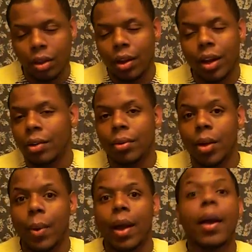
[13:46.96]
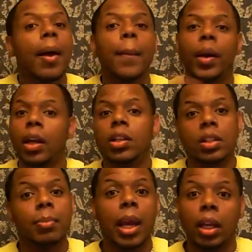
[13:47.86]
I don't know why. But he
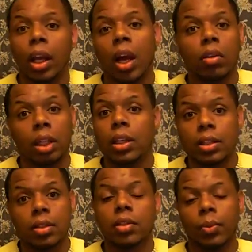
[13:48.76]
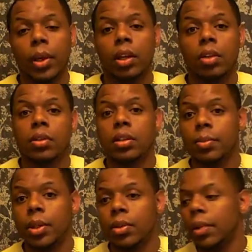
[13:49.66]
just mainly only listens to Whitney Houston's
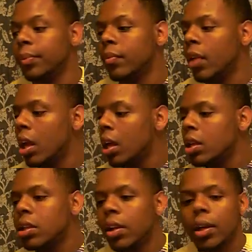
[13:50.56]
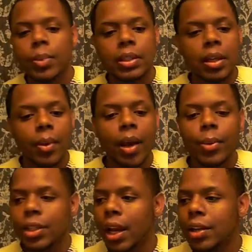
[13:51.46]
music. So he was I
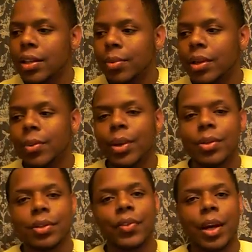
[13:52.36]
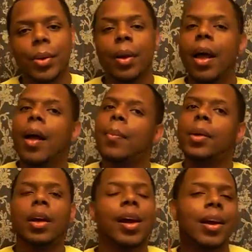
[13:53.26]
wish I had something because I want to use the phone.
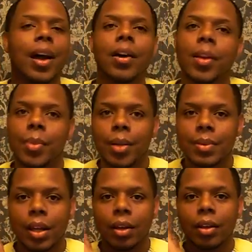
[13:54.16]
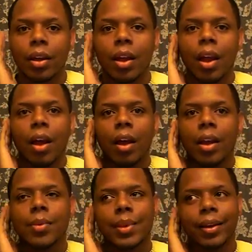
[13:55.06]
But I called him and I was like,
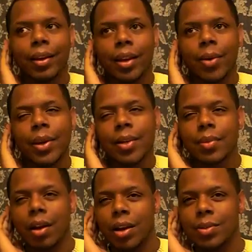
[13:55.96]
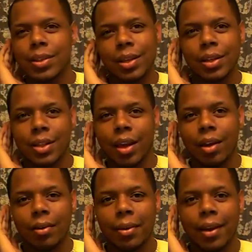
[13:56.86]
he was like, hello? And I was like, are you sitting
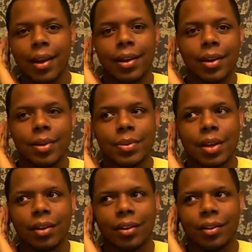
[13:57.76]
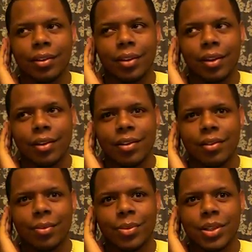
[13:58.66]
down? And he was like, yeah,
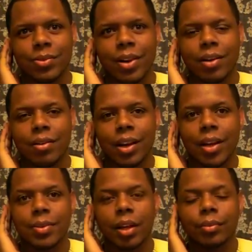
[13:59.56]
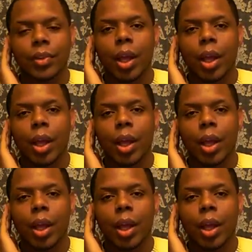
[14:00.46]
what's wrong? And I was like,